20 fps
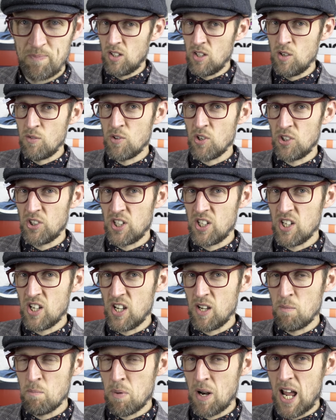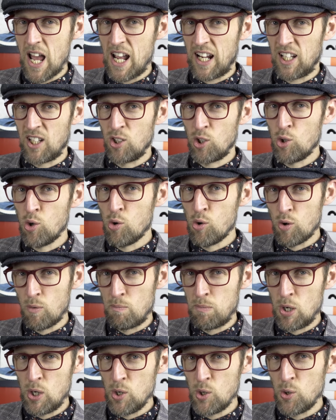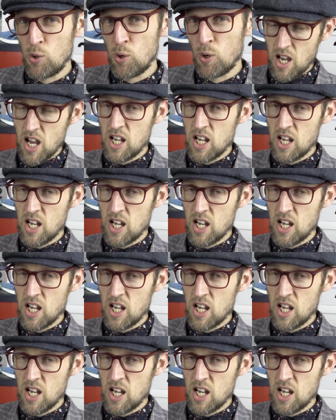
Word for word: You've got the Night Black and Court Blue,